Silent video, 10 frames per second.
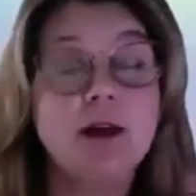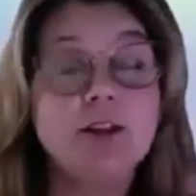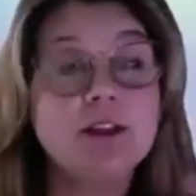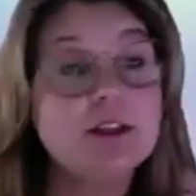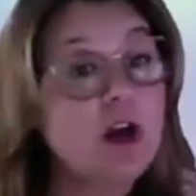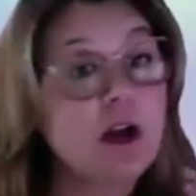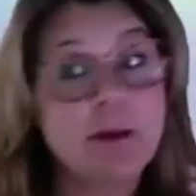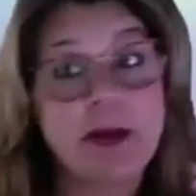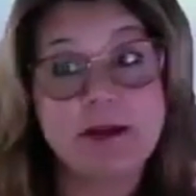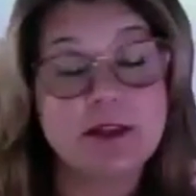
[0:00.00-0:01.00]
just talk
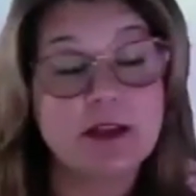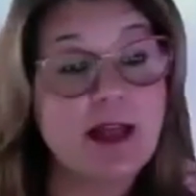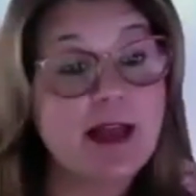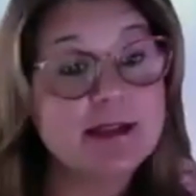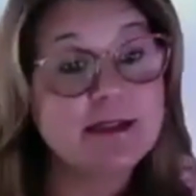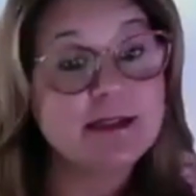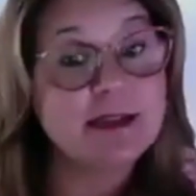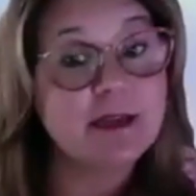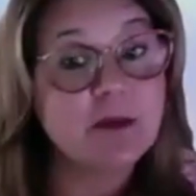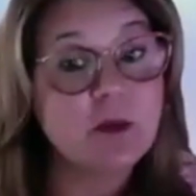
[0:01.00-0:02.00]
about the classes
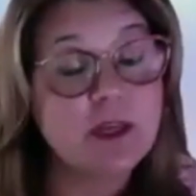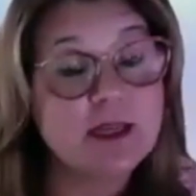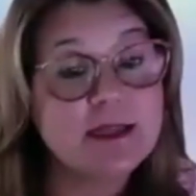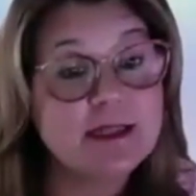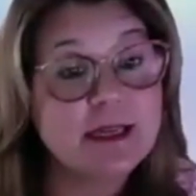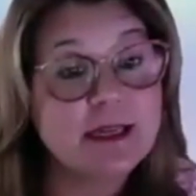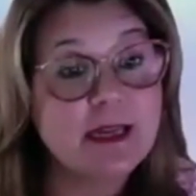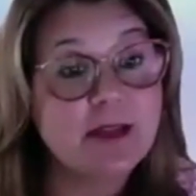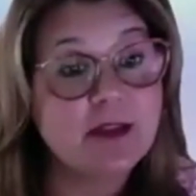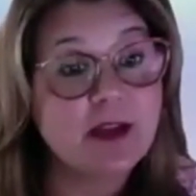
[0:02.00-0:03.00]
that we can see
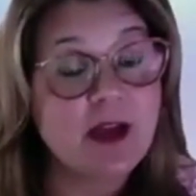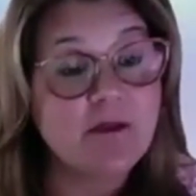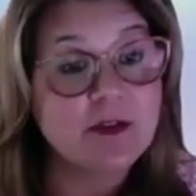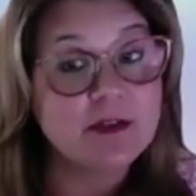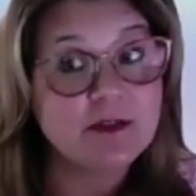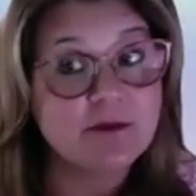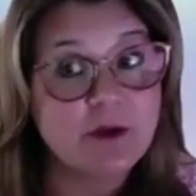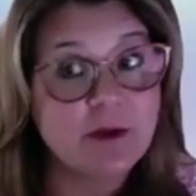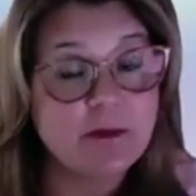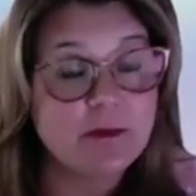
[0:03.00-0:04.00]
at the conference
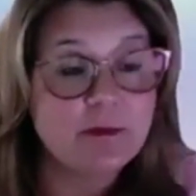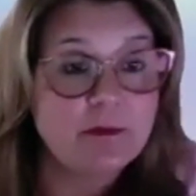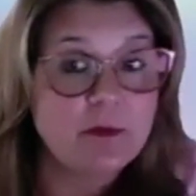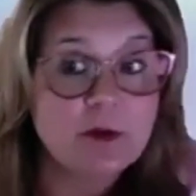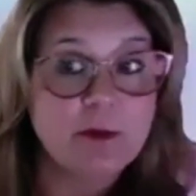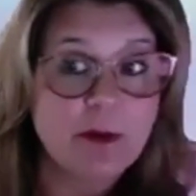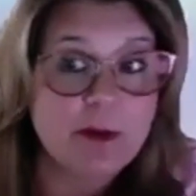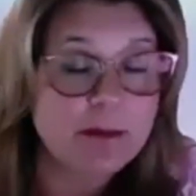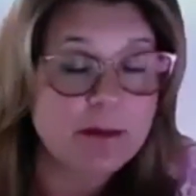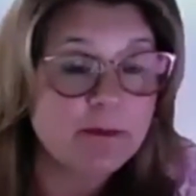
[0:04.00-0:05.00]
from your department.